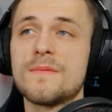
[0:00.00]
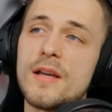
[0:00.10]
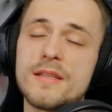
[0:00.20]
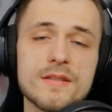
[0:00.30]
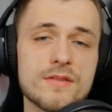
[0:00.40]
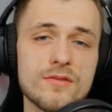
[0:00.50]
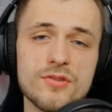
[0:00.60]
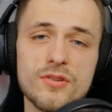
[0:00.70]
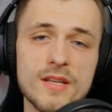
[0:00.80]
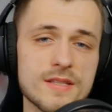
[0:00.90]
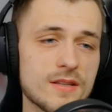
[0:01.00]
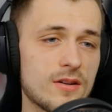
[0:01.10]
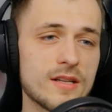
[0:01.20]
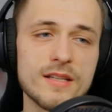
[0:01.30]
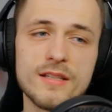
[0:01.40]
But as soon as you get
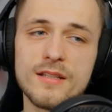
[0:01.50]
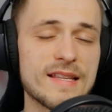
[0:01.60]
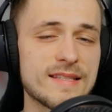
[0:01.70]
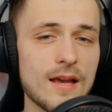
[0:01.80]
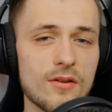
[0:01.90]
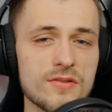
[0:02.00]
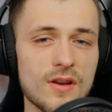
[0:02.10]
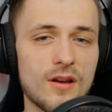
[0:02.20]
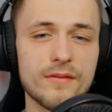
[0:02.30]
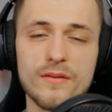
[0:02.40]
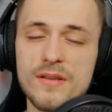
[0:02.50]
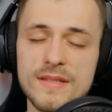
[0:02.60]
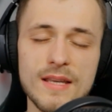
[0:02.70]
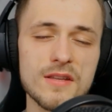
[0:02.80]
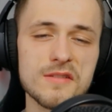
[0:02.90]
started, it sounds awful, it
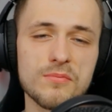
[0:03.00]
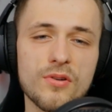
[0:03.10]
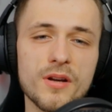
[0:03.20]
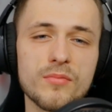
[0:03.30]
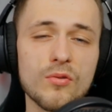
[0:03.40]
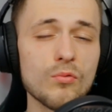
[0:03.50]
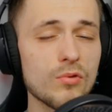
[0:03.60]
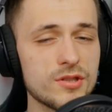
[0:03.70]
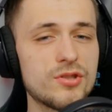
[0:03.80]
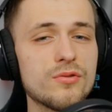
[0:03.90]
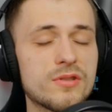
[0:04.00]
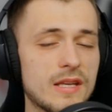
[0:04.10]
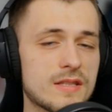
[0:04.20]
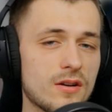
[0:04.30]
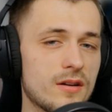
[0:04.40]
sounds boring, but once you
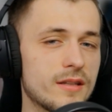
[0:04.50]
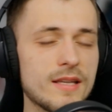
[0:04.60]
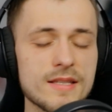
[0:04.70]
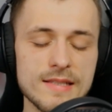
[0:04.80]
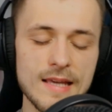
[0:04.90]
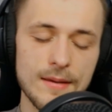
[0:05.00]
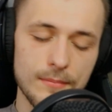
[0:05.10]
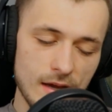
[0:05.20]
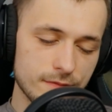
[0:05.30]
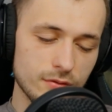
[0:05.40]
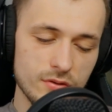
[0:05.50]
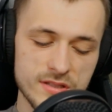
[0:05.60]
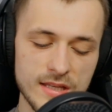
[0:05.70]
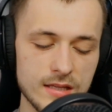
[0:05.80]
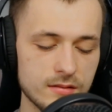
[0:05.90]
get started, get into that mind flow
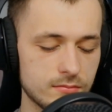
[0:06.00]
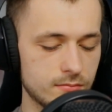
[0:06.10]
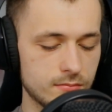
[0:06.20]
state